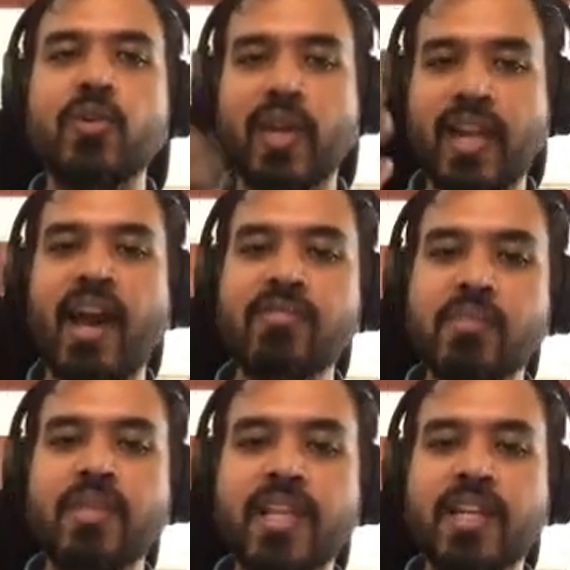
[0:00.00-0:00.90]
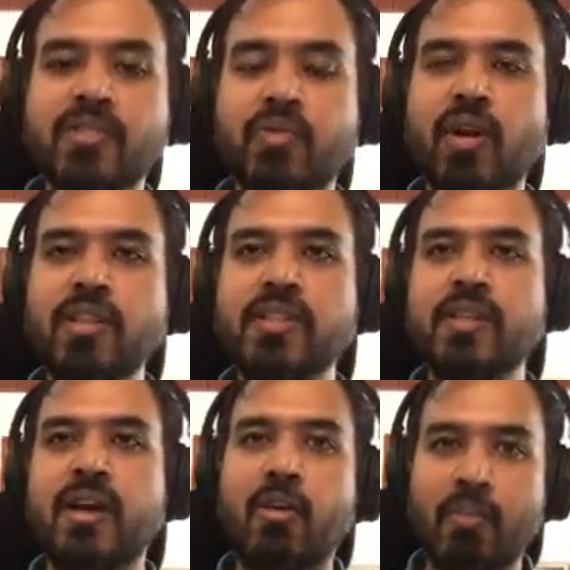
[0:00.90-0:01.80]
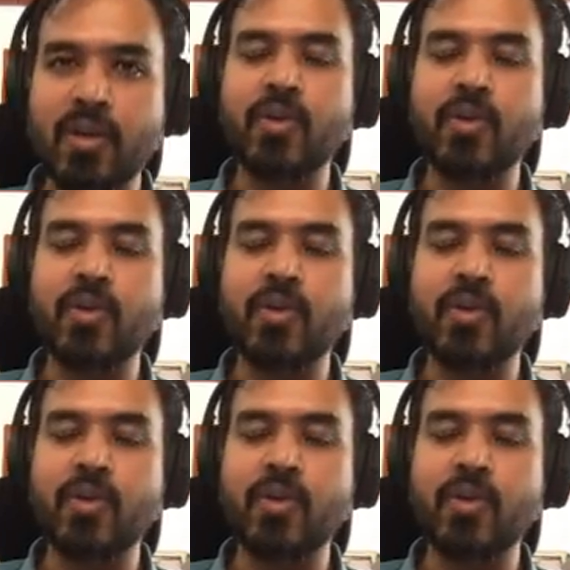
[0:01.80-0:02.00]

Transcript: So you can have something that is false,